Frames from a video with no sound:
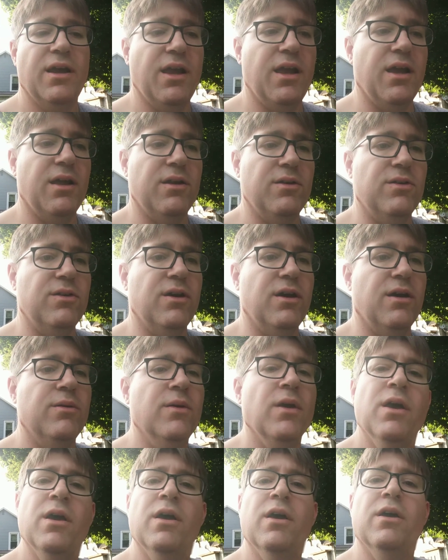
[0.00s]
And
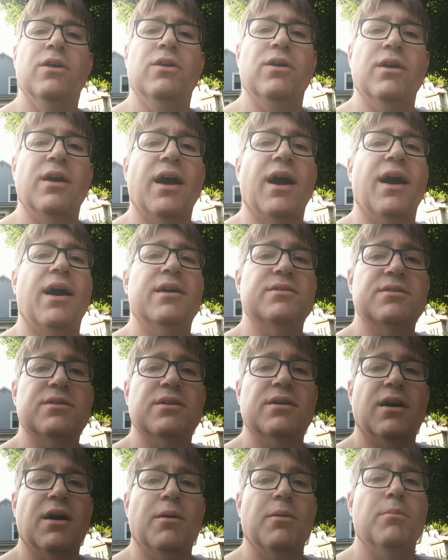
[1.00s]
you guys
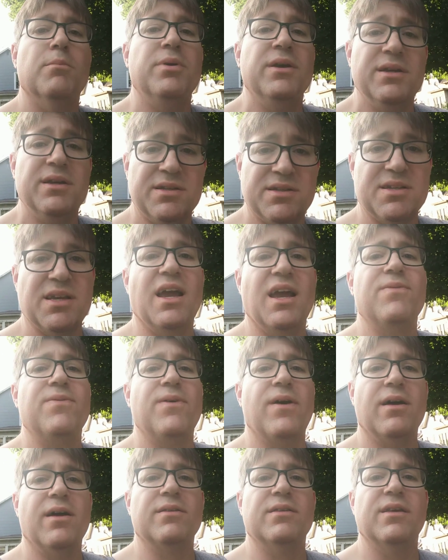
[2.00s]
be
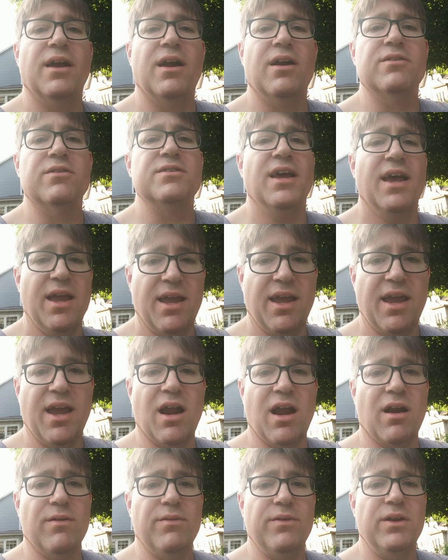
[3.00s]
safe out there, take
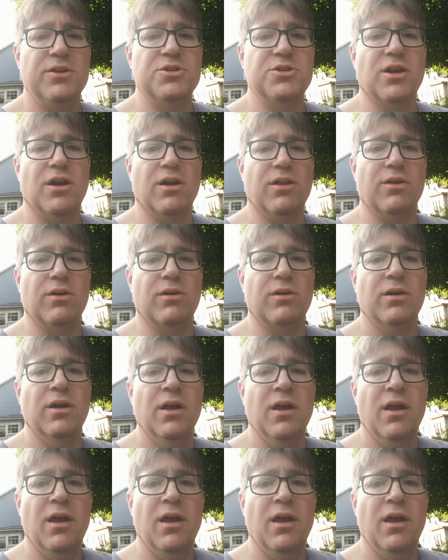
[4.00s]
care of each other,